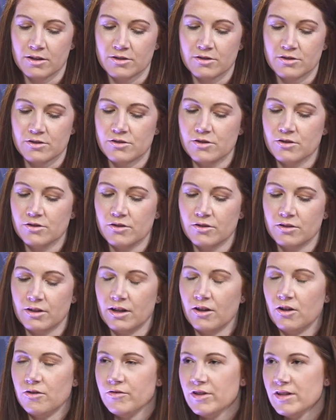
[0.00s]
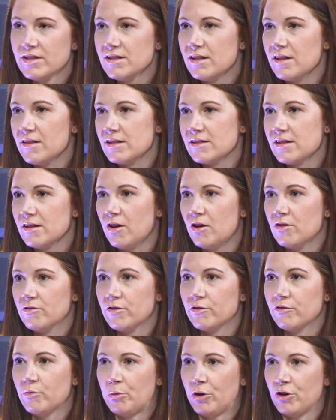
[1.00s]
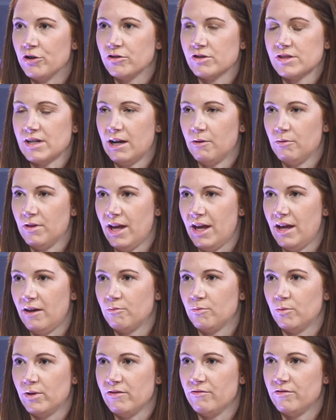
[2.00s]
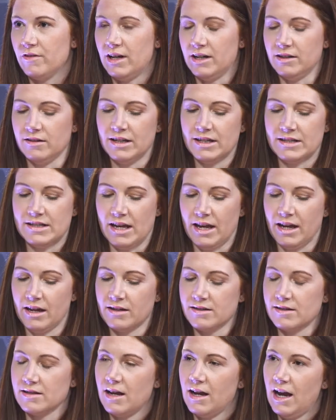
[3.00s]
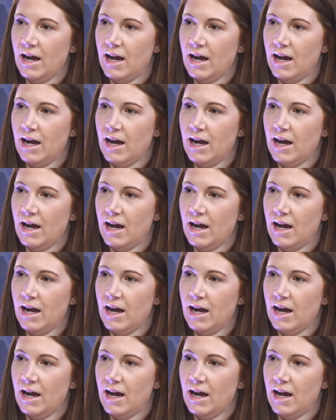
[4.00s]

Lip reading: So obviously there's a lot of other products out there with analytics.